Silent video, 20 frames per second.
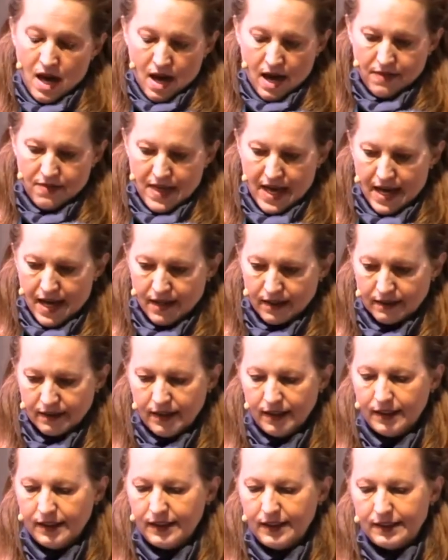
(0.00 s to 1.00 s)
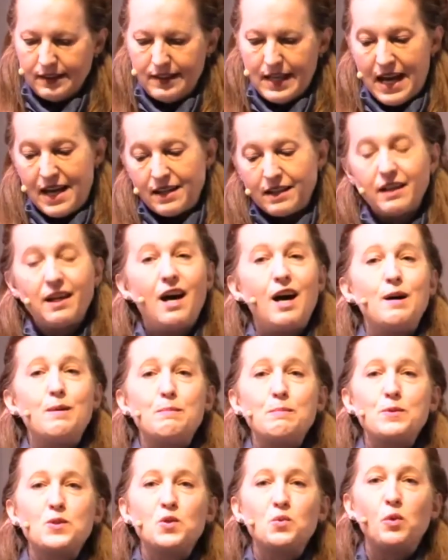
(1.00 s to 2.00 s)
And then, then
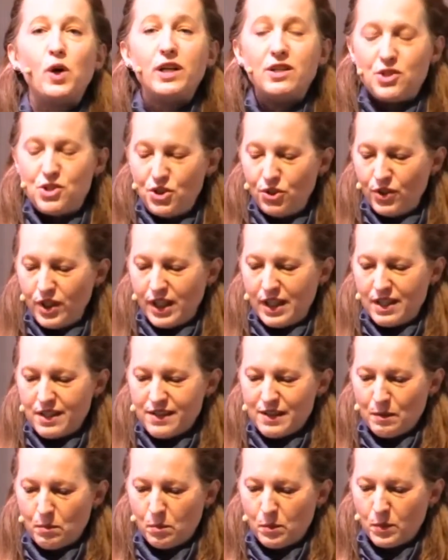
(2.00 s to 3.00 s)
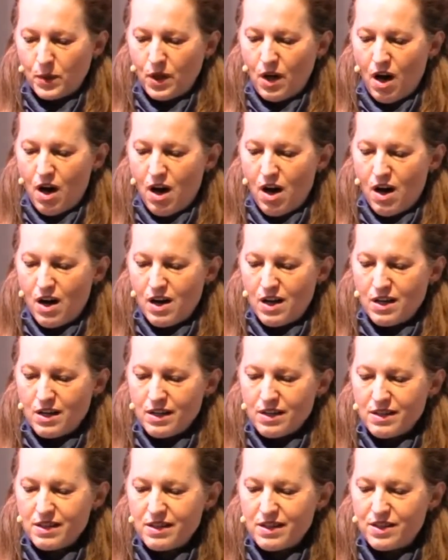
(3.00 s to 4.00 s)
comes what Judaism
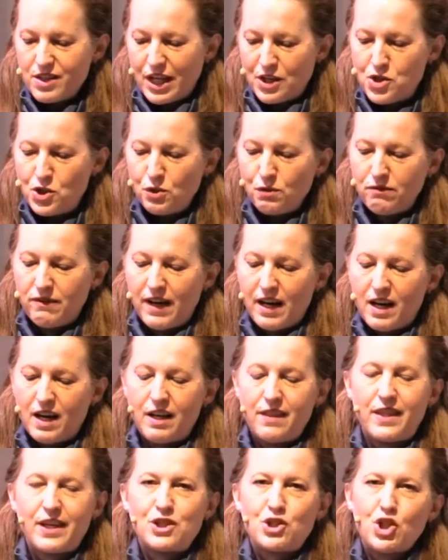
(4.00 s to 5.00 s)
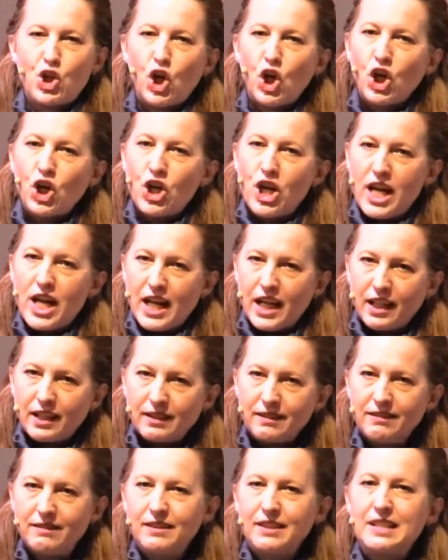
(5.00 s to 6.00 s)
calls teshuvah, the turning,
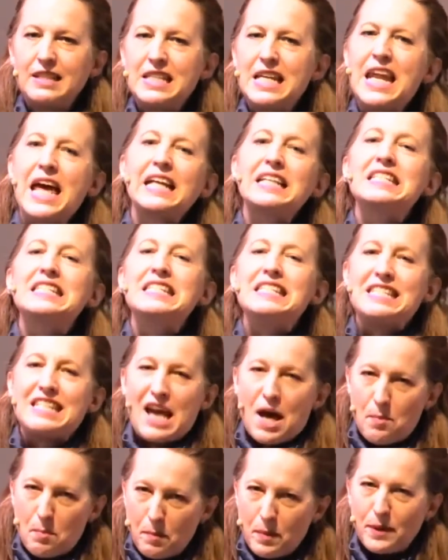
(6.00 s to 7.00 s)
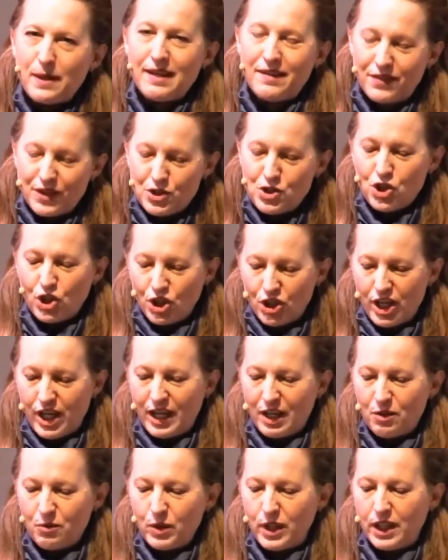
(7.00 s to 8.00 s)
the next step in the
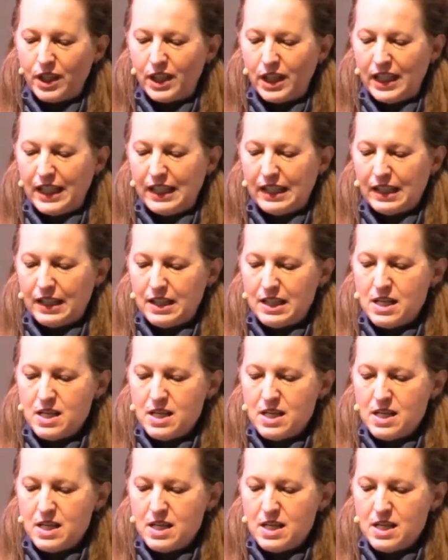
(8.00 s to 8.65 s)
turning, really.